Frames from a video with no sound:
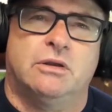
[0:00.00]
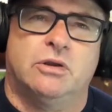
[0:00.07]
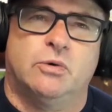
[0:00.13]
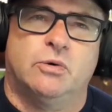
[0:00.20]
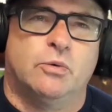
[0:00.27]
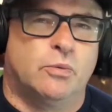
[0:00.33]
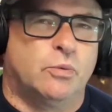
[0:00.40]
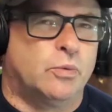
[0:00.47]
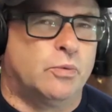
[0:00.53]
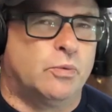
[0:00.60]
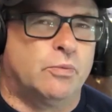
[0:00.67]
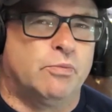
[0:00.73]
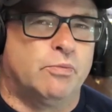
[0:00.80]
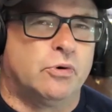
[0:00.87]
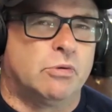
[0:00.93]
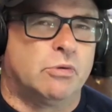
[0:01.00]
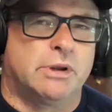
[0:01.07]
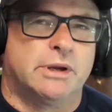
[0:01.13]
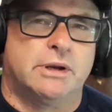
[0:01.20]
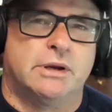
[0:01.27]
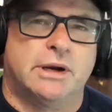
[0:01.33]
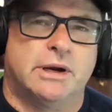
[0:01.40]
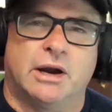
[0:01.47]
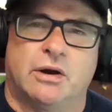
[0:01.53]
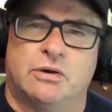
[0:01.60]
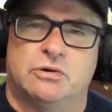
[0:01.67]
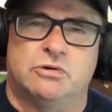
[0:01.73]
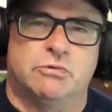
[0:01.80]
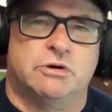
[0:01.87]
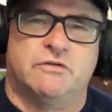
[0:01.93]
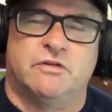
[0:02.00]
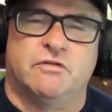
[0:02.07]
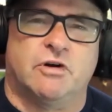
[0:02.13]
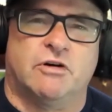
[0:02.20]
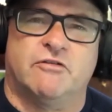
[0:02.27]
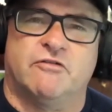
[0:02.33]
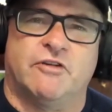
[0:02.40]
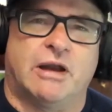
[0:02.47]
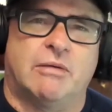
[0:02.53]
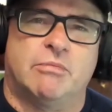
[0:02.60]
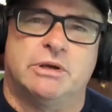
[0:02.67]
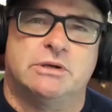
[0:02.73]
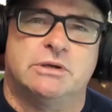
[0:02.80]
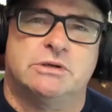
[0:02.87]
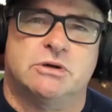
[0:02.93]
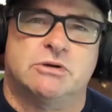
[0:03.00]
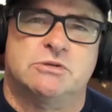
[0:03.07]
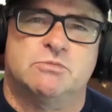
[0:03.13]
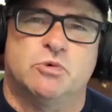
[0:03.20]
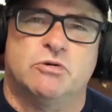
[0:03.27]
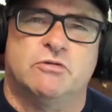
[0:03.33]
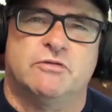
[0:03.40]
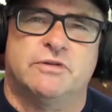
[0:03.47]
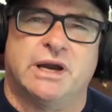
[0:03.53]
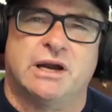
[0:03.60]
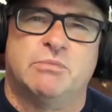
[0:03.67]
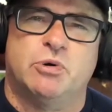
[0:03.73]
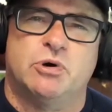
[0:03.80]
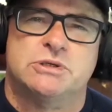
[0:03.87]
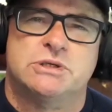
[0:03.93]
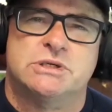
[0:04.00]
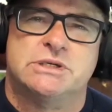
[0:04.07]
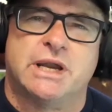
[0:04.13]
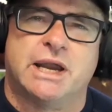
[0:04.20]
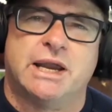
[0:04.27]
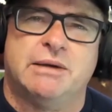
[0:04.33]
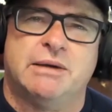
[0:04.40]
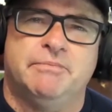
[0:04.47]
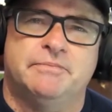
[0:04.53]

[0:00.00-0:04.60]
You probably aren't going to do it if you've got family. So it's more of a young person's game.